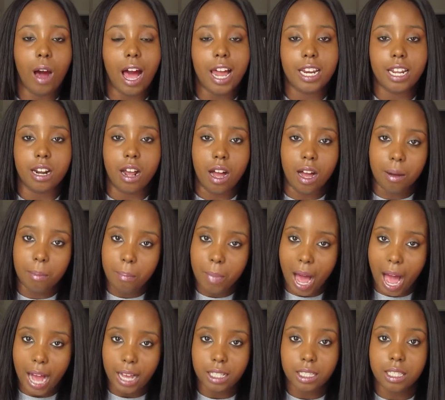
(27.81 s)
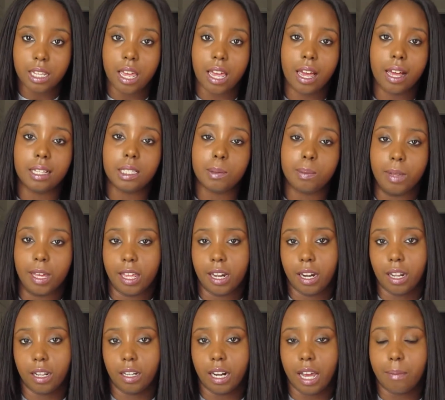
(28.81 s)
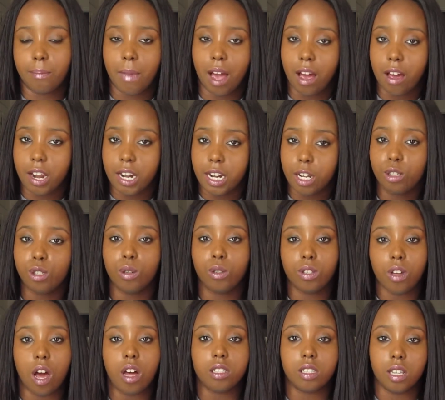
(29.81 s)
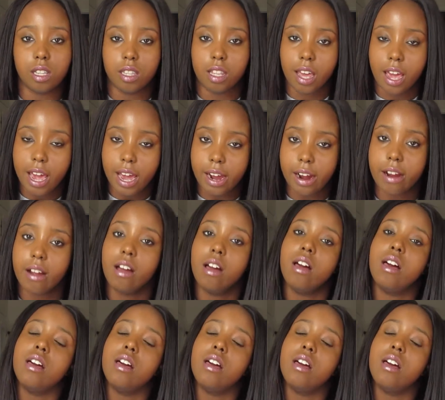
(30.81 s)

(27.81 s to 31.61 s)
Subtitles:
I did an unboxing explaining like my initial thoughts on the hair.